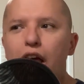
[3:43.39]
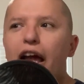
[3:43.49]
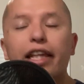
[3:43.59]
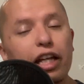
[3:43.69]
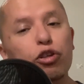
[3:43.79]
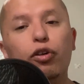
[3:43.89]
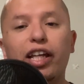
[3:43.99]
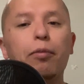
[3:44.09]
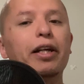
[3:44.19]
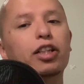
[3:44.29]
and then you
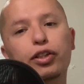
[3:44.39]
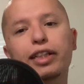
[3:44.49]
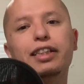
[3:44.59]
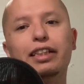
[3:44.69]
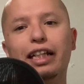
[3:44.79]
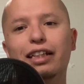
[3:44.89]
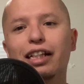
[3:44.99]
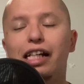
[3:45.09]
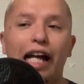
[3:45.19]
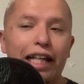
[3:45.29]
keep increasing it
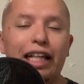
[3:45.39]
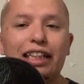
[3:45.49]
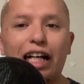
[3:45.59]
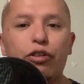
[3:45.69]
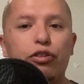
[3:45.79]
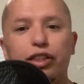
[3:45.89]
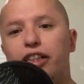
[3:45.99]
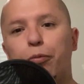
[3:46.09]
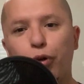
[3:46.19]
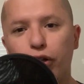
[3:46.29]
and that's how you see
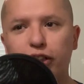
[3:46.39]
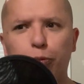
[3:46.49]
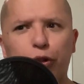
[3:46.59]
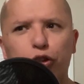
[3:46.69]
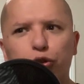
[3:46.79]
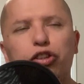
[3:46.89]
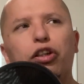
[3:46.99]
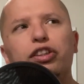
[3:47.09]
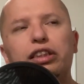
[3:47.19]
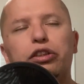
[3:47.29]
the progress because you
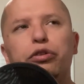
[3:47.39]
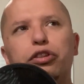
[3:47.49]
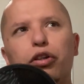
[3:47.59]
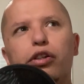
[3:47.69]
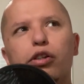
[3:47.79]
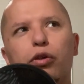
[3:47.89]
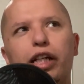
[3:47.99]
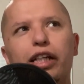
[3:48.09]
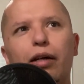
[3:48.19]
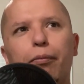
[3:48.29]
start you start
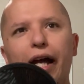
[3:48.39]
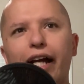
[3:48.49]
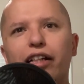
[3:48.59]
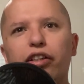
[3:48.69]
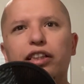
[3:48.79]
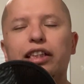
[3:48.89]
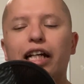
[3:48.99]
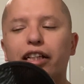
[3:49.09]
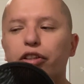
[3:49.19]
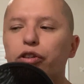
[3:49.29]
looking at back and it's
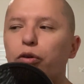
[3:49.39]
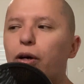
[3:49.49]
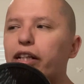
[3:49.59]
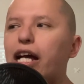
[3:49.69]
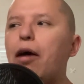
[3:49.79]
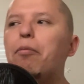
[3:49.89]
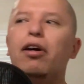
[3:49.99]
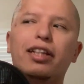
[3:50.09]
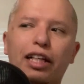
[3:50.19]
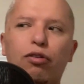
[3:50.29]
like you know what a
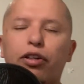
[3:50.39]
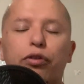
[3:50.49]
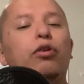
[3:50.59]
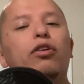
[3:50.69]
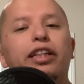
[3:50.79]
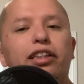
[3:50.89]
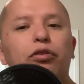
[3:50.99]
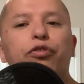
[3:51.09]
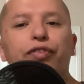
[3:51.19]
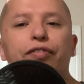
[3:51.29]
month ago i could only
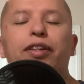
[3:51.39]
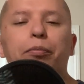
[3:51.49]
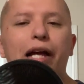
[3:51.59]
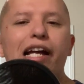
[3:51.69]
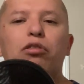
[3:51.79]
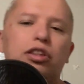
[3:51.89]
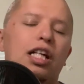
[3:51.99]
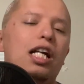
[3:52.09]
do 50 pounds